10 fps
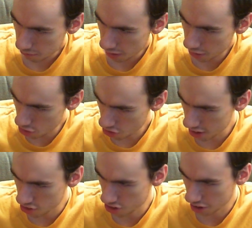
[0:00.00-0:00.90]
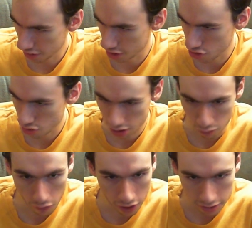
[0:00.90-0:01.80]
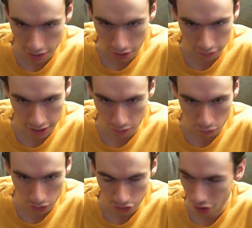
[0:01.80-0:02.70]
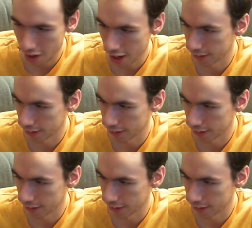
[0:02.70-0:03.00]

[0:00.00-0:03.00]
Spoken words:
It does kind of suck that it's only one, I only get one go at it.